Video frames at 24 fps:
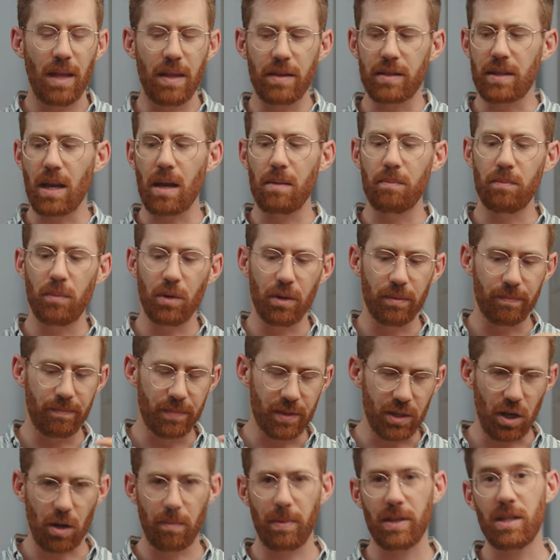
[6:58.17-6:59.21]
And this time we'll
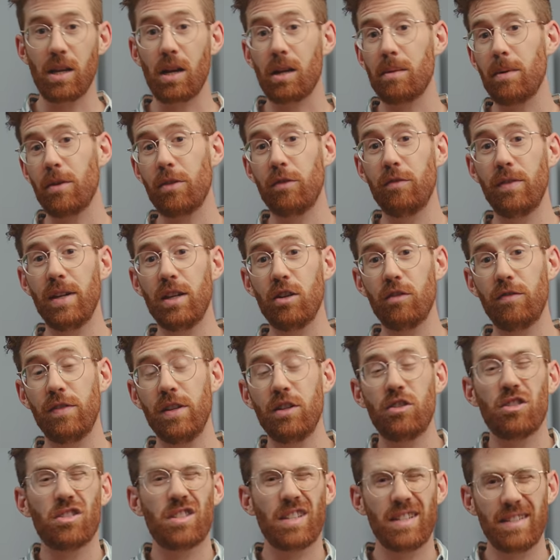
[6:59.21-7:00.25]
start by talking about the video
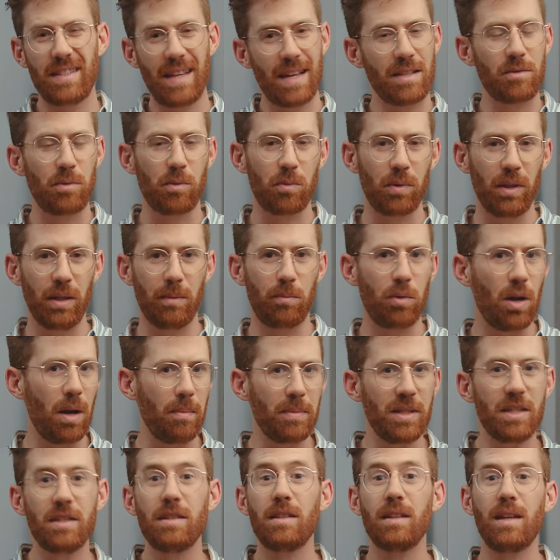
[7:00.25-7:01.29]
features because that's what really brought
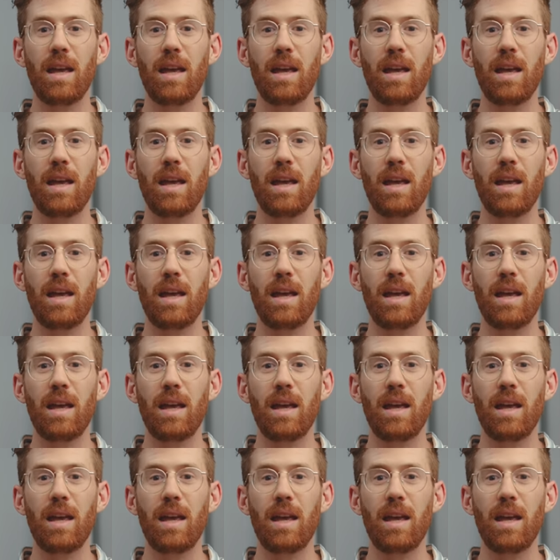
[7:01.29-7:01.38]
me to the